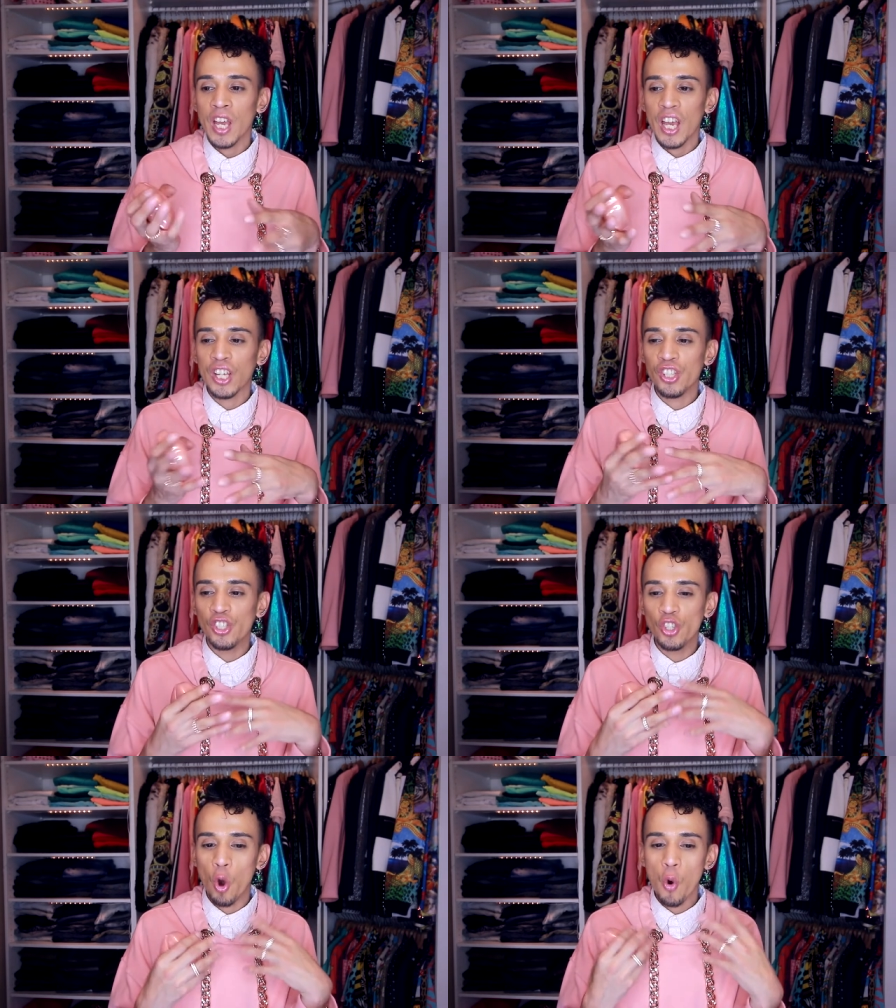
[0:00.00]
It's
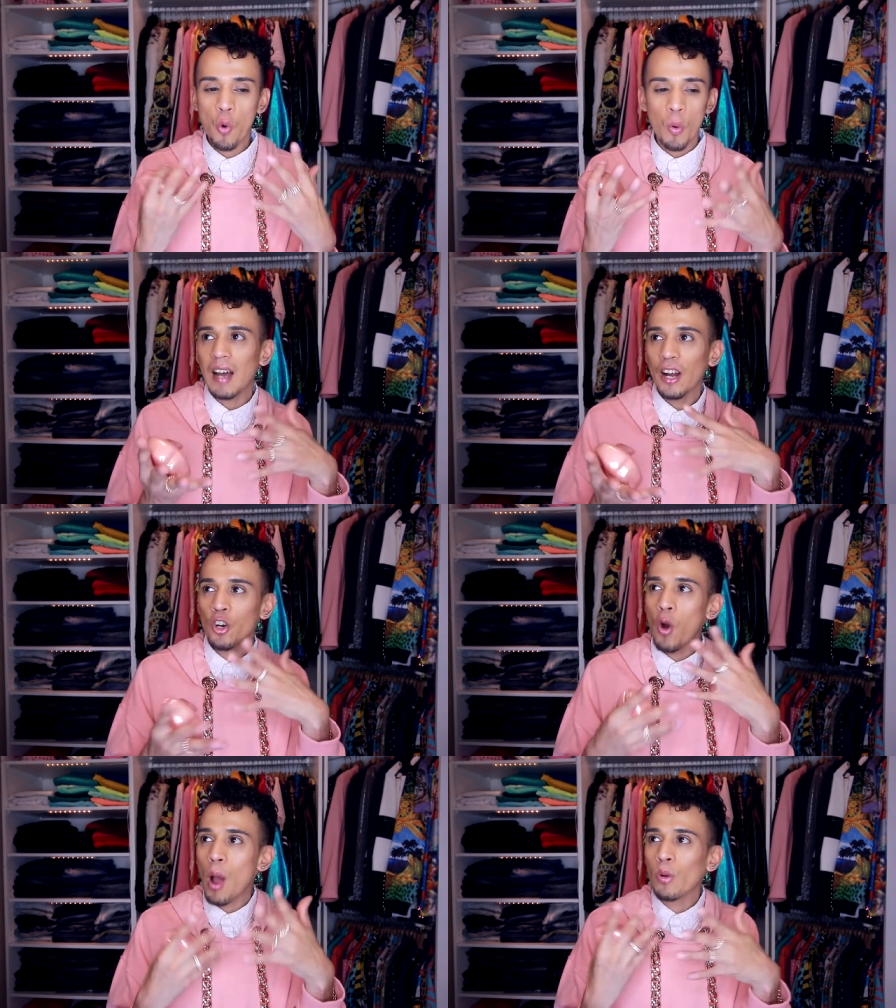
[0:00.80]
so, I don't
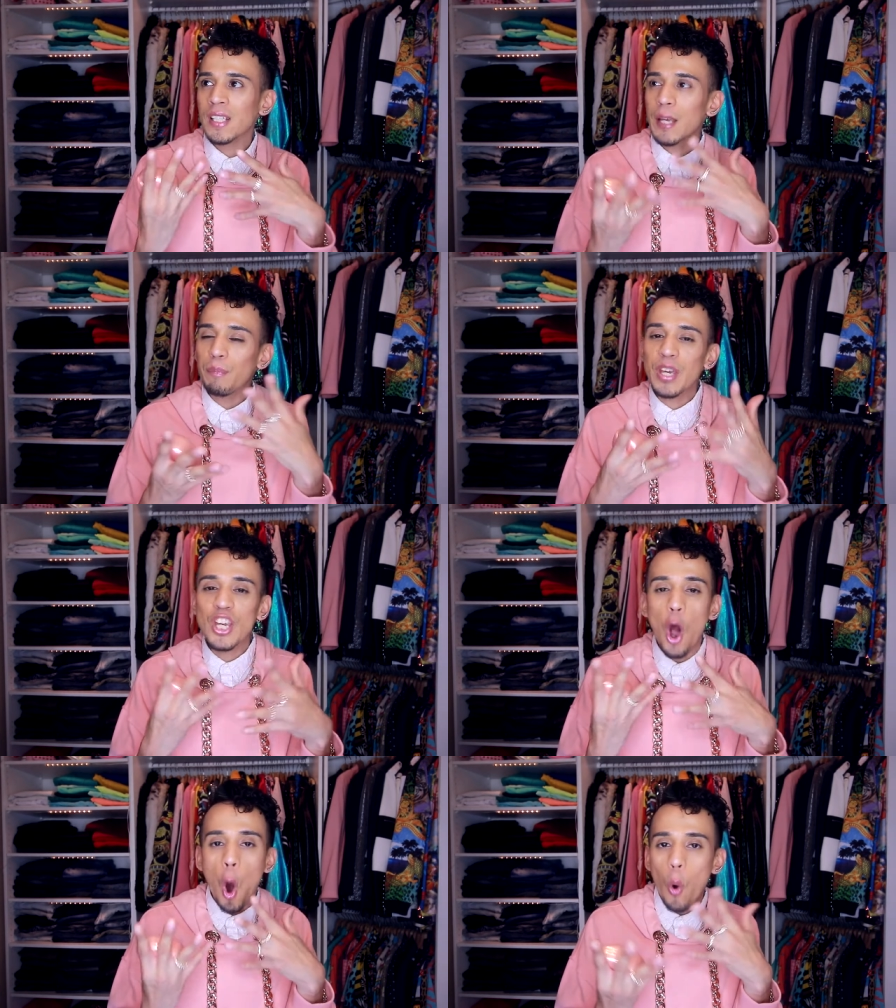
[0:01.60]
know, I want to say
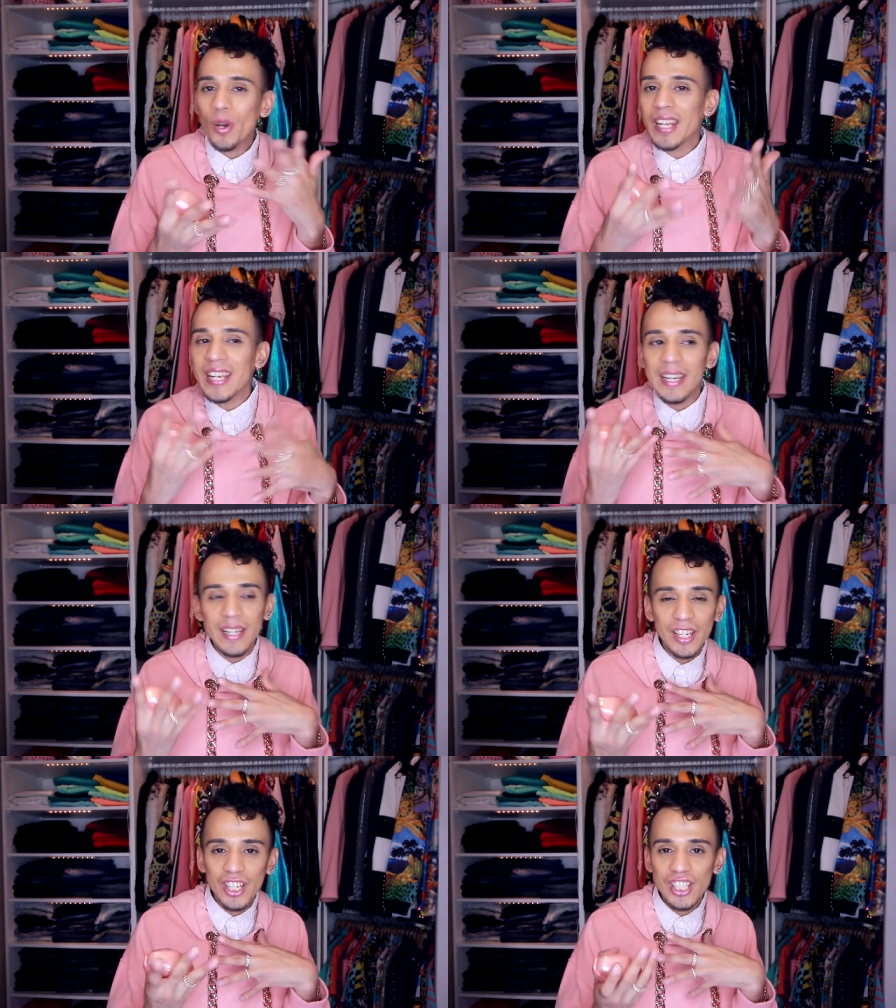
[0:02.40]

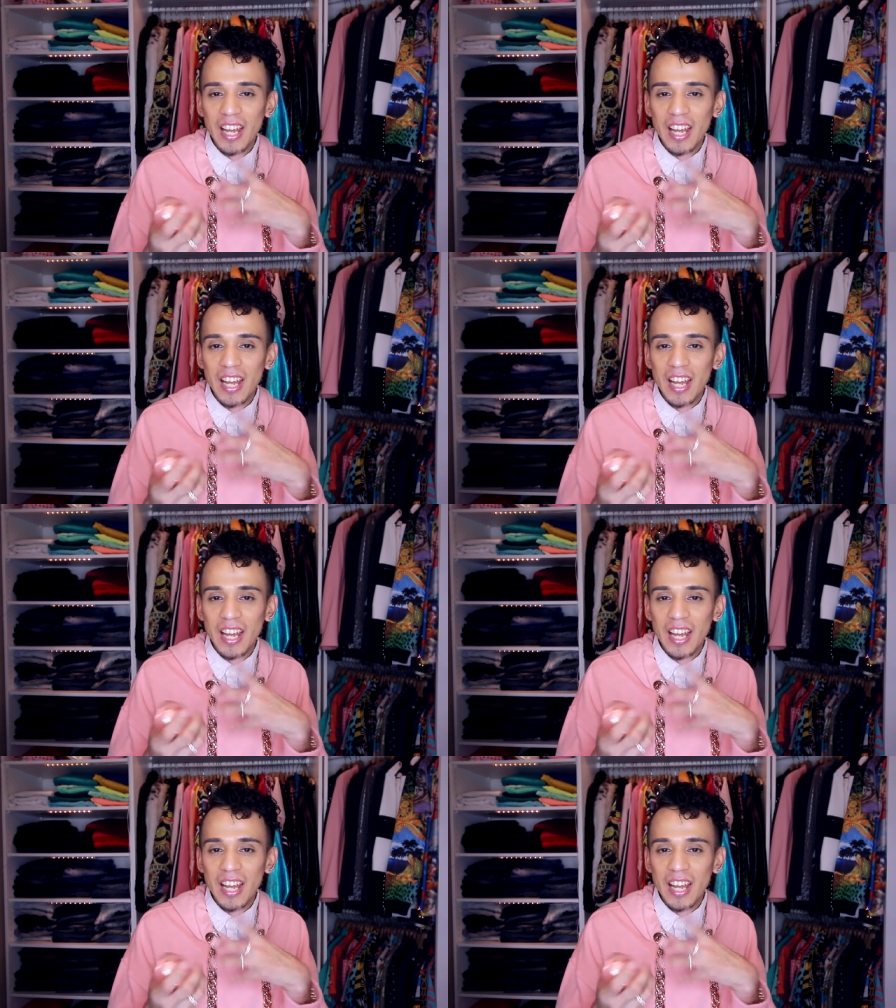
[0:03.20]
peony-ish.